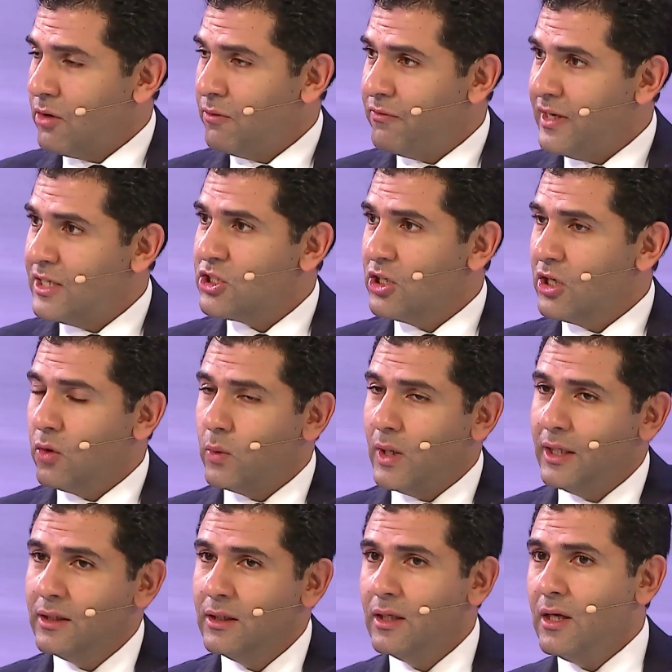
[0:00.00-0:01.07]
conventional
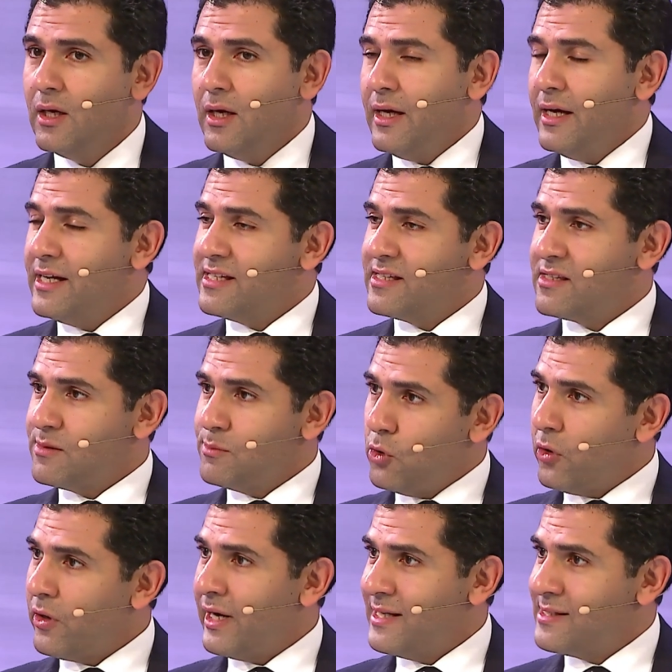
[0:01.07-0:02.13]
one, is
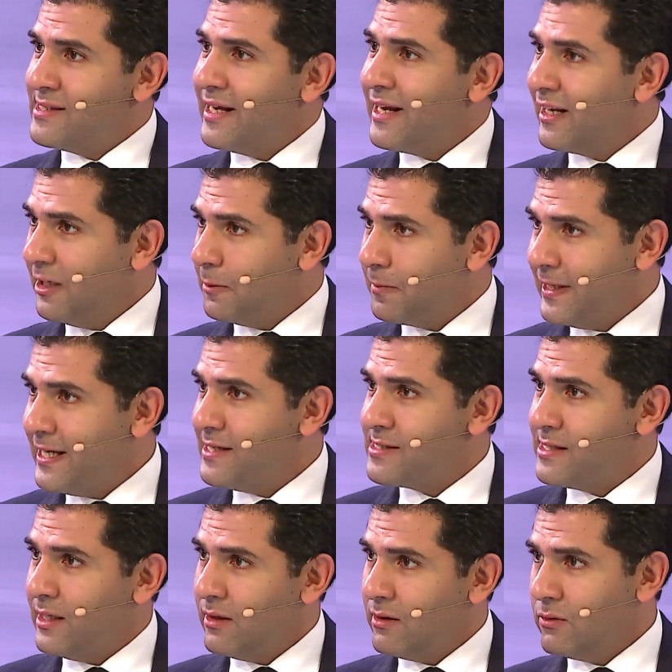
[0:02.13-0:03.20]
more aesthetically
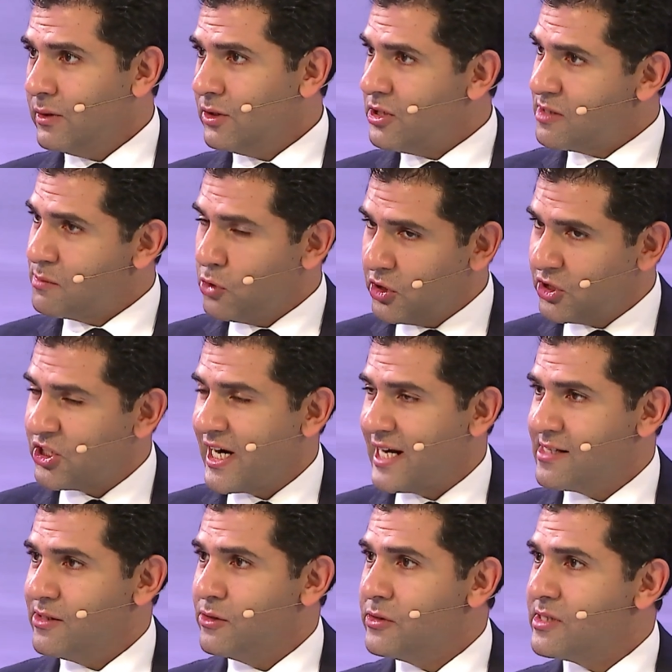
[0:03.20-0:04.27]
pleasing, which is more
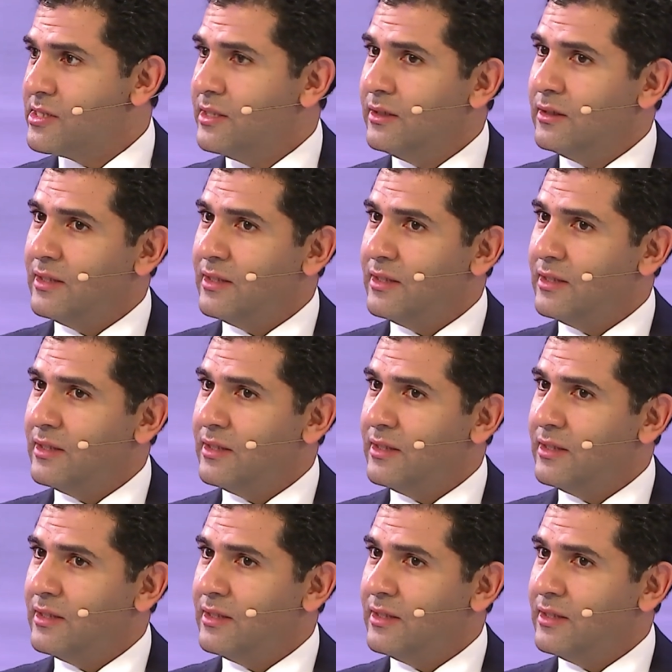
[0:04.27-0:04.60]
translucent.